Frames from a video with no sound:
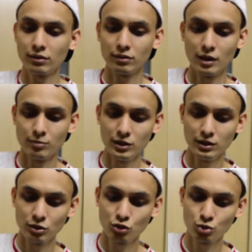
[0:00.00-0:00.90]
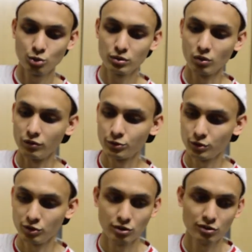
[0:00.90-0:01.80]
that being sewed onto
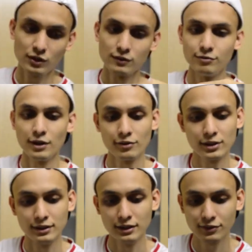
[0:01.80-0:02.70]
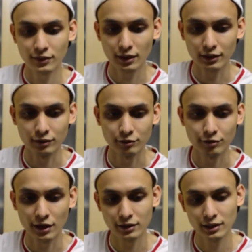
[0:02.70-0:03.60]
this jersey is very detailed and
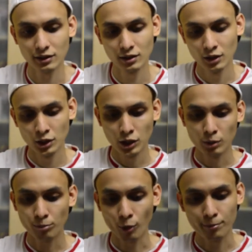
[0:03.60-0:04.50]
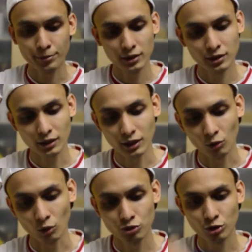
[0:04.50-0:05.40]
very proper and
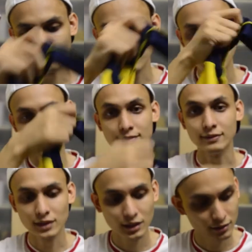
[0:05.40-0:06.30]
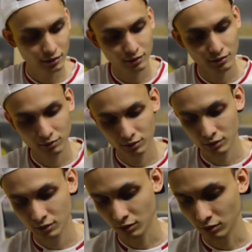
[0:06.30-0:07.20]
also very neat.
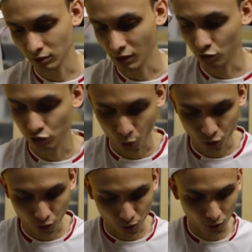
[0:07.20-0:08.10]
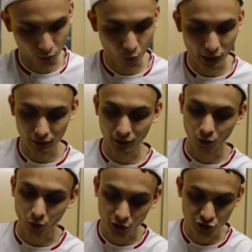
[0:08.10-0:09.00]
That show you what an
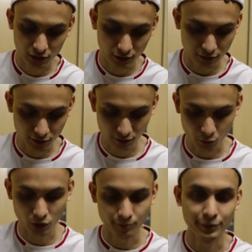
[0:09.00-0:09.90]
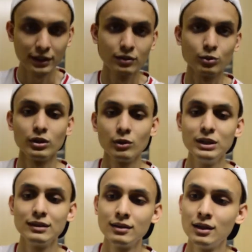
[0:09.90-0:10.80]
original jersey will bring you. It
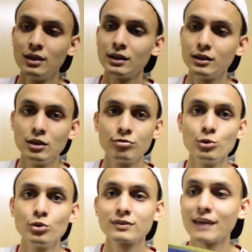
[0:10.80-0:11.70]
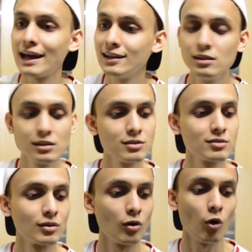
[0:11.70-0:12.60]
will give you
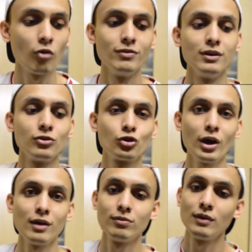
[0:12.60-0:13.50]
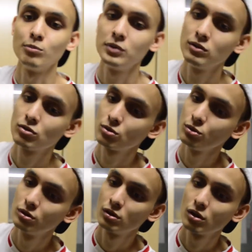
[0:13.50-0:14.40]
tidiness of the track that being
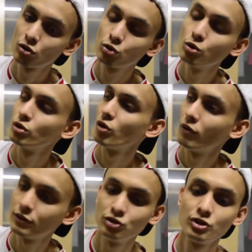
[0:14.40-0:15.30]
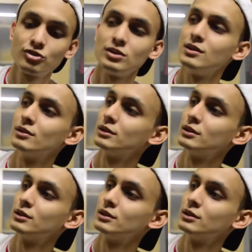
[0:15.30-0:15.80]
sewed on the jersey.